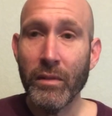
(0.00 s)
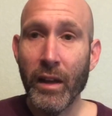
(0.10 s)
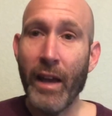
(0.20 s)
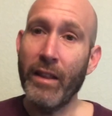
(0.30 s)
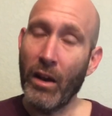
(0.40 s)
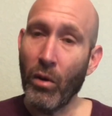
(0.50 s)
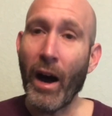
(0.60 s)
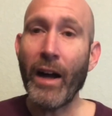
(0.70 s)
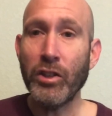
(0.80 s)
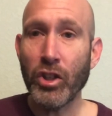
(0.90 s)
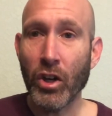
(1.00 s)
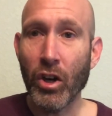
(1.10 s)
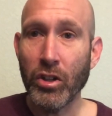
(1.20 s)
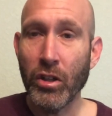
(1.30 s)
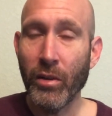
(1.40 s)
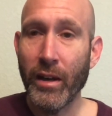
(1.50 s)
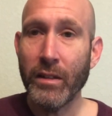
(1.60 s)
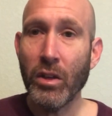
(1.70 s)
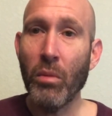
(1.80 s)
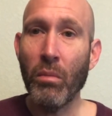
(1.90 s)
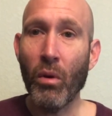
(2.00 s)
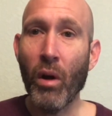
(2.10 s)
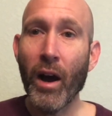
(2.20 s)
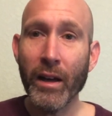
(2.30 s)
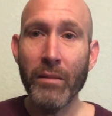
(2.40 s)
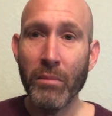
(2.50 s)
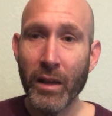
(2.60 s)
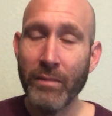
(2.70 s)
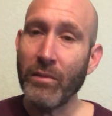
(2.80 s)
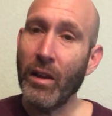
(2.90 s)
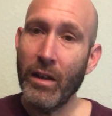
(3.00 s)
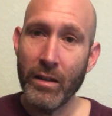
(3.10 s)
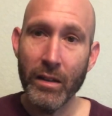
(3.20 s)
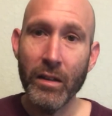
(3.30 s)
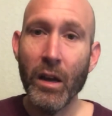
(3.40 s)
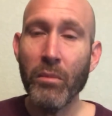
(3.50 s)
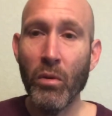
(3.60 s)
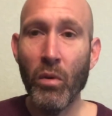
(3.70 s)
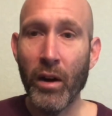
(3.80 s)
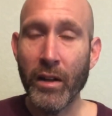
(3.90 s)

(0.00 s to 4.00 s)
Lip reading: and they will add sugar to it. So Moroccan mint, number one.